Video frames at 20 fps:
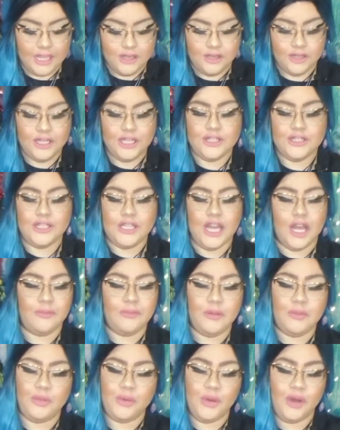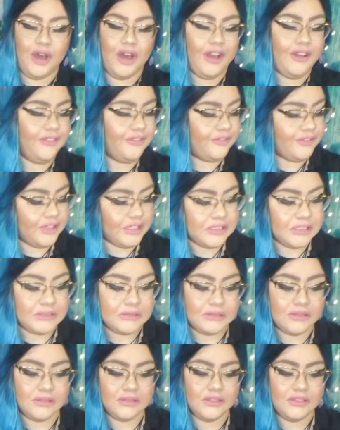You need to cut people off.
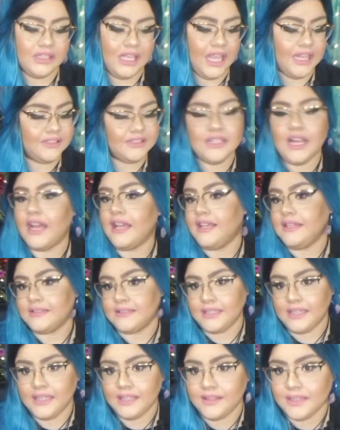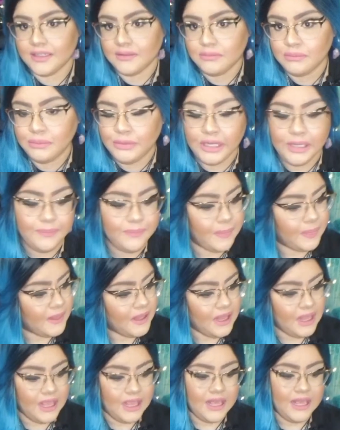It's not easy either,
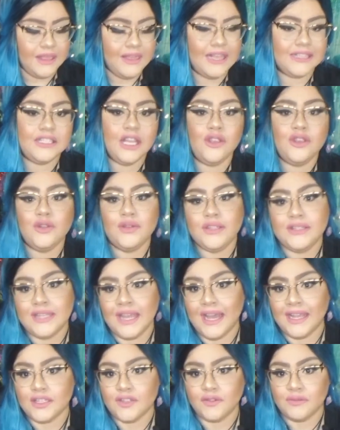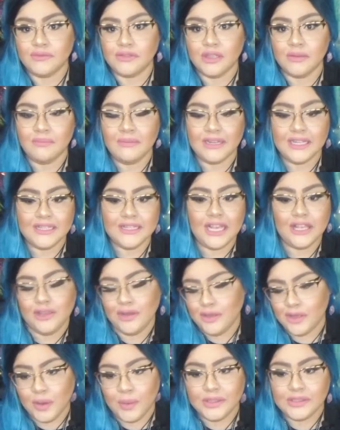but that's how you detach from somebody that
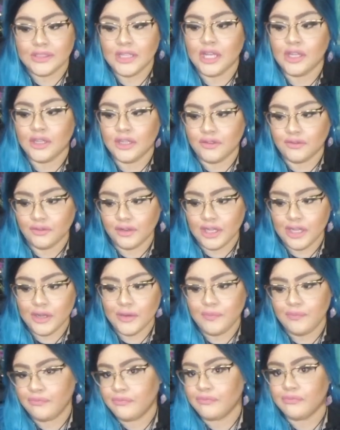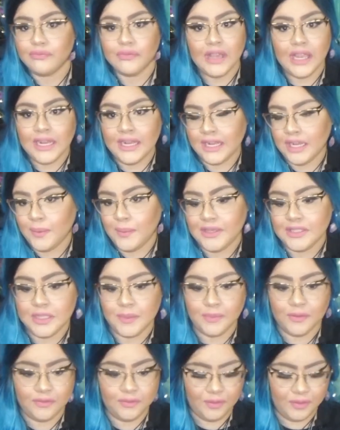you know is not good for you in any way,
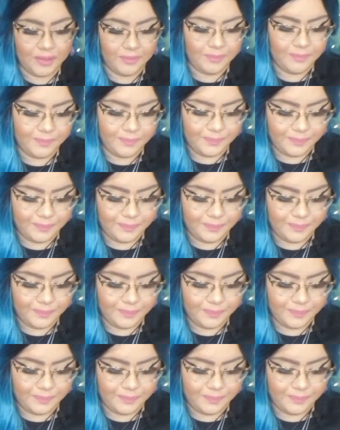shape, or form.